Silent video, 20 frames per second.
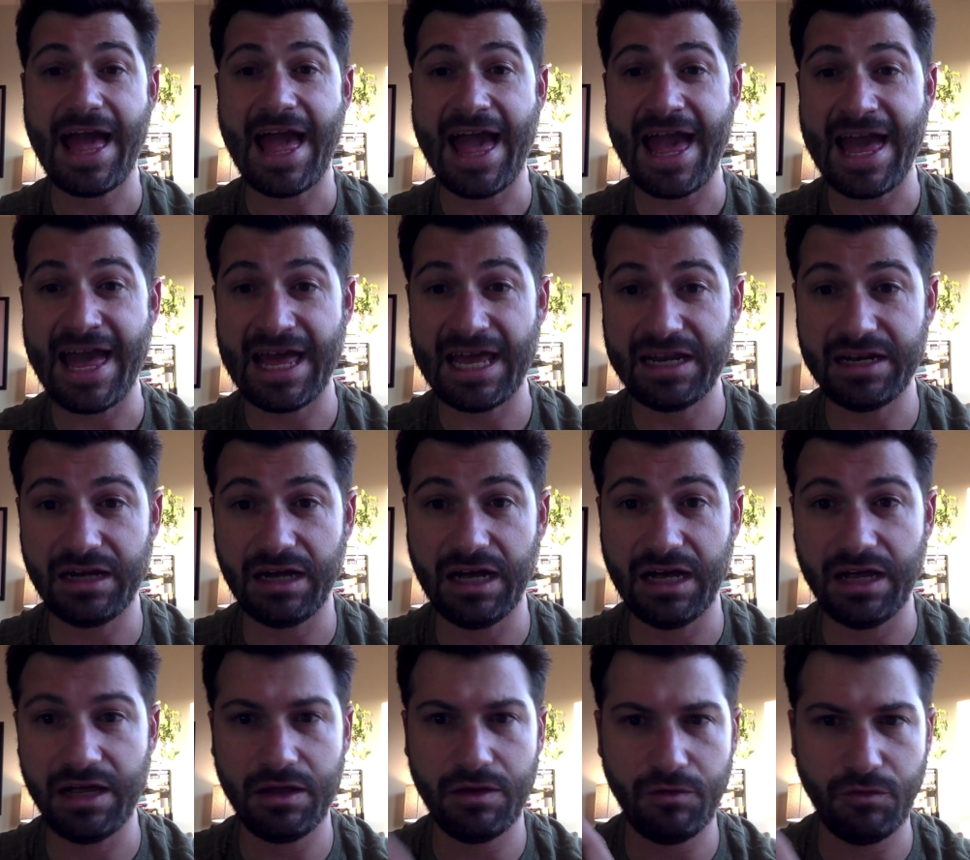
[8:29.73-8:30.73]
And
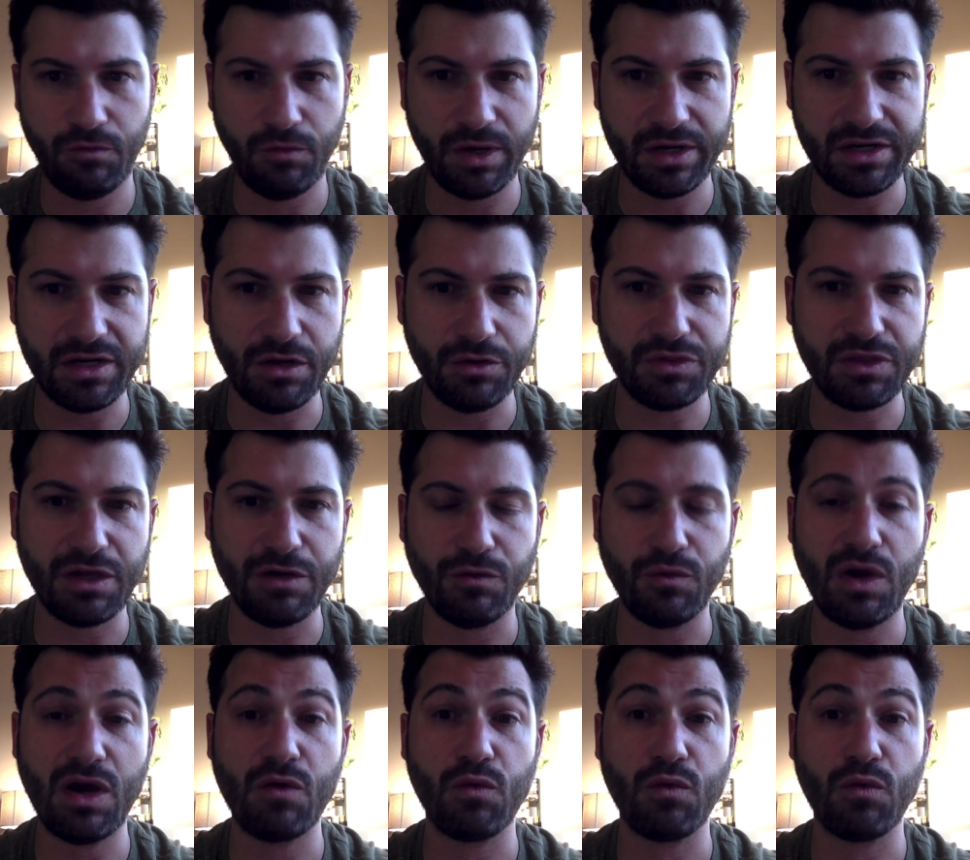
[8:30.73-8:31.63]
one note though,